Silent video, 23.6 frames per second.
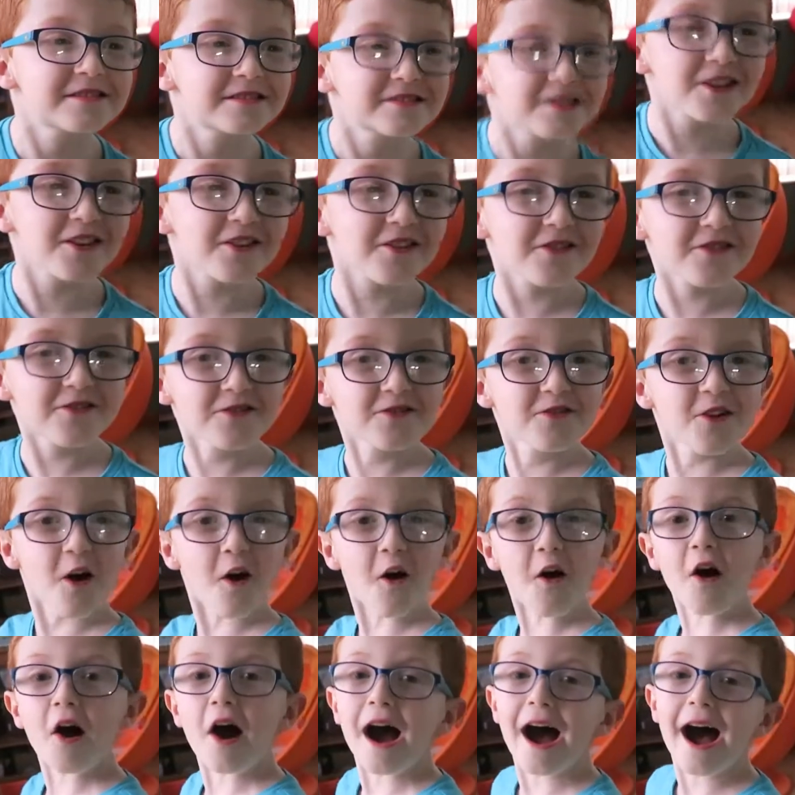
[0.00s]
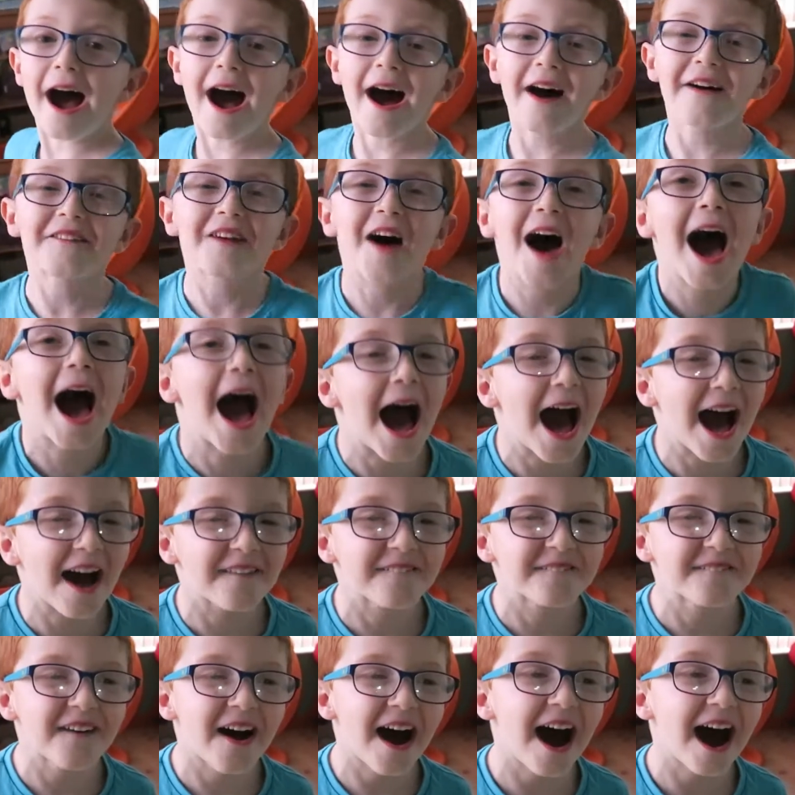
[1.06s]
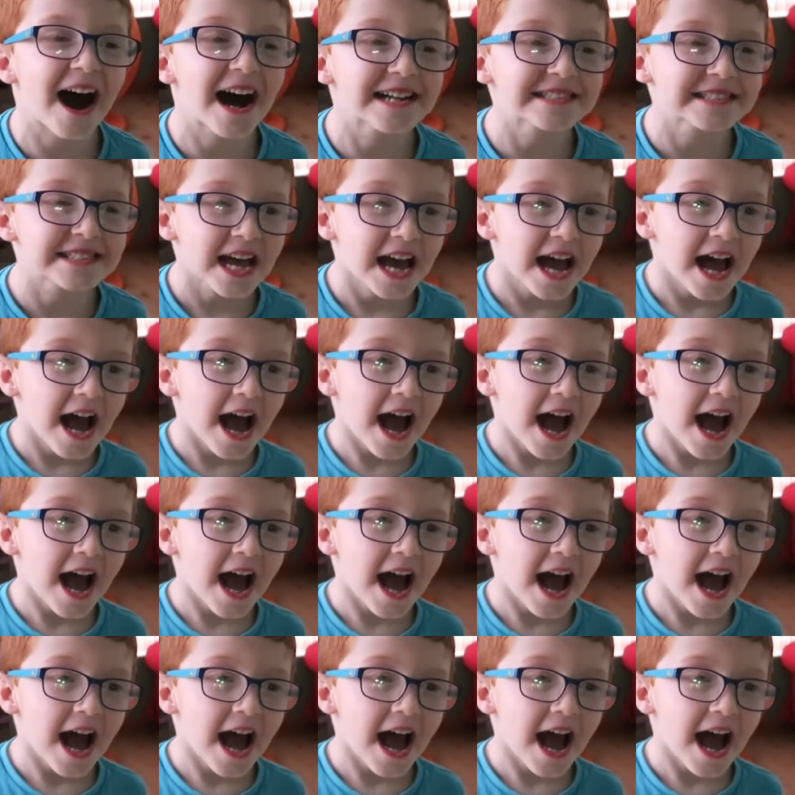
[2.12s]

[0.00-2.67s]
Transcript: did not have others.